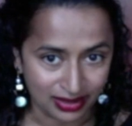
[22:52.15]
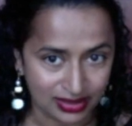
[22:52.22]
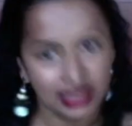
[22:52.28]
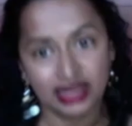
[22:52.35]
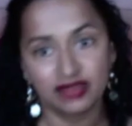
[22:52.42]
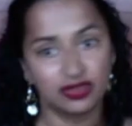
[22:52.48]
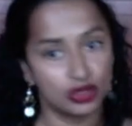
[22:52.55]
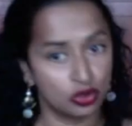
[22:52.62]
like
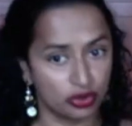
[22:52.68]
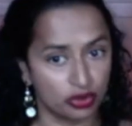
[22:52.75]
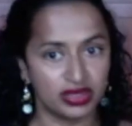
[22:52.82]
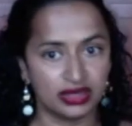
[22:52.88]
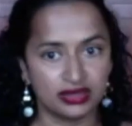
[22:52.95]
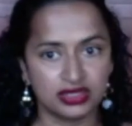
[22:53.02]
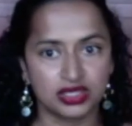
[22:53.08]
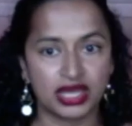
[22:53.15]
in the
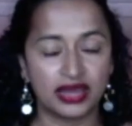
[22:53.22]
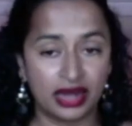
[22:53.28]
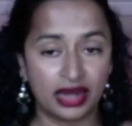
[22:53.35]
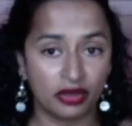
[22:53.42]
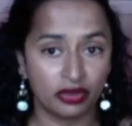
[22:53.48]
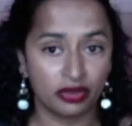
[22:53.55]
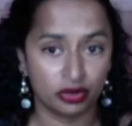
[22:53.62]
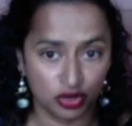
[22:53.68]
Northeast, and now
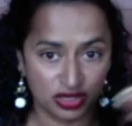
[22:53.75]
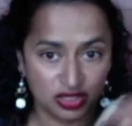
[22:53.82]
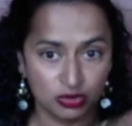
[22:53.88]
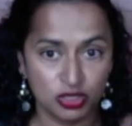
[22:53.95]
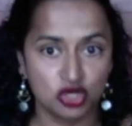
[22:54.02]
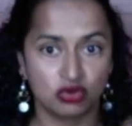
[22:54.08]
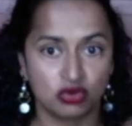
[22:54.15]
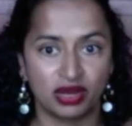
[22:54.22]
their
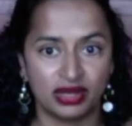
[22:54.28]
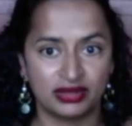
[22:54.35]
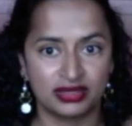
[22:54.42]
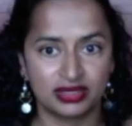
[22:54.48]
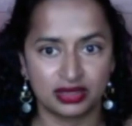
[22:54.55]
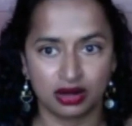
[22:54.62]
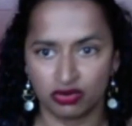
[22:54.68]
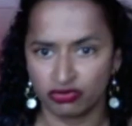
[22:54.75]
transmission rates
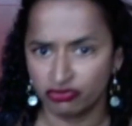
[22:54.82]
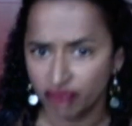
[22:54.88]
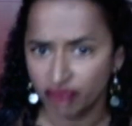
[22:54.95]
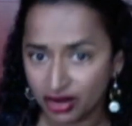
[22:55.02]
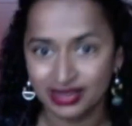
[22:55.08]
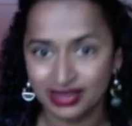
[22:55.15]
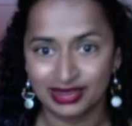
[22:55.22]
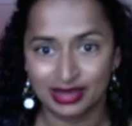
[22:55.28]
are
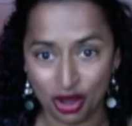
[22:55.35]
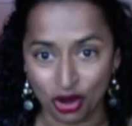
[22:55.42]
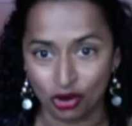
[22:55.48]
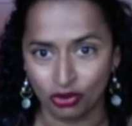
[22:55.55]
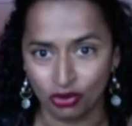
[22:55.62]
very low,